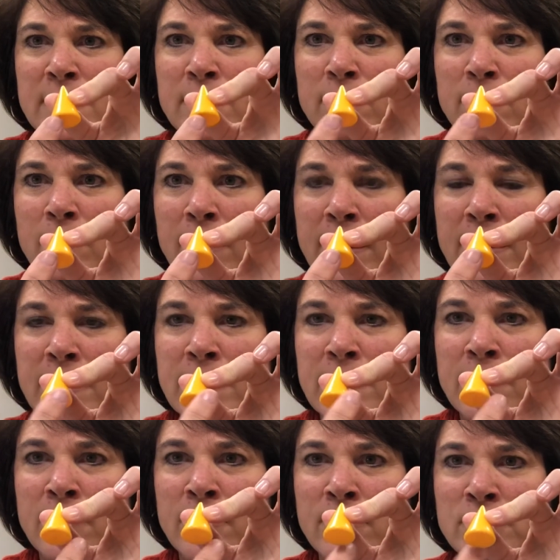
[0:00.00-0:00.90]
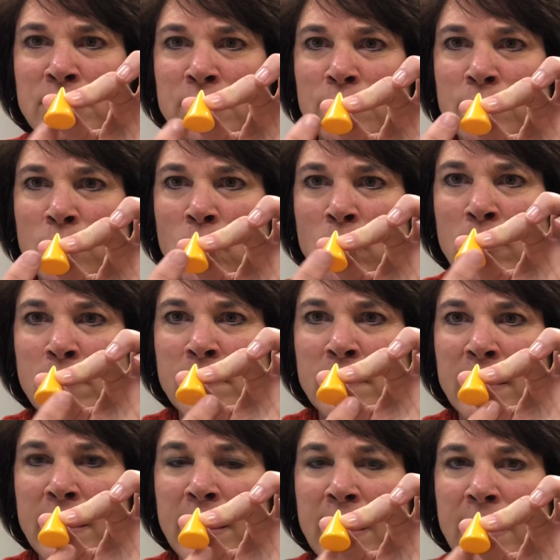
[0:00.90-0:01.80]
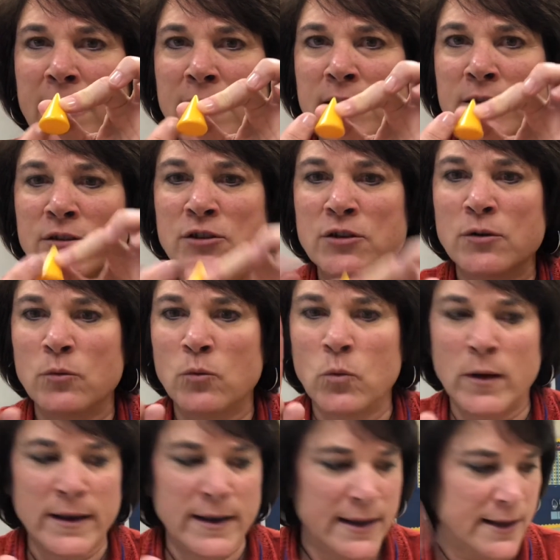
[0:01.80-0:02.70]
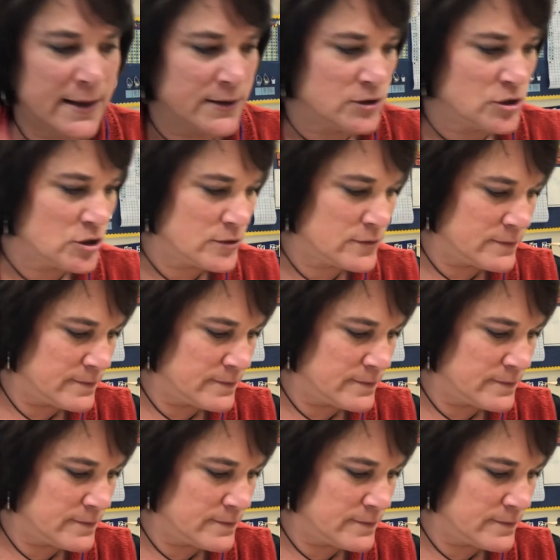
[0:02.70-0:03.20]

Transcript: right here to form the edge, one edge.